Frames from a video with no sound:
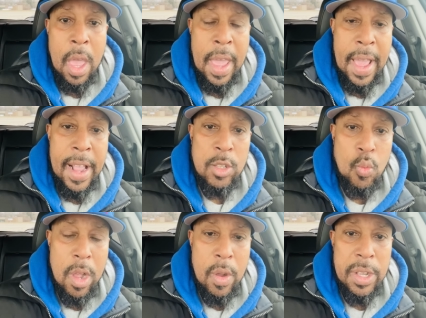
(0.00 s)
as
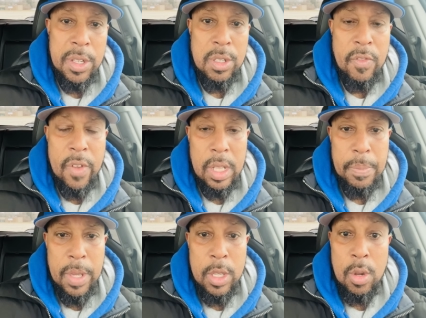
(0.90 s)
well as
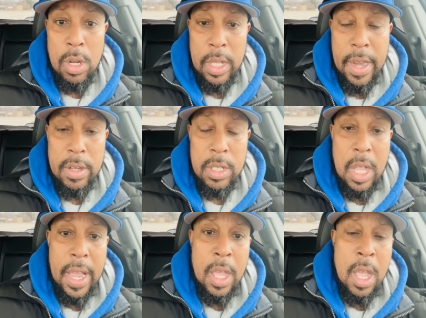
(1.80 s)
developing your clairs like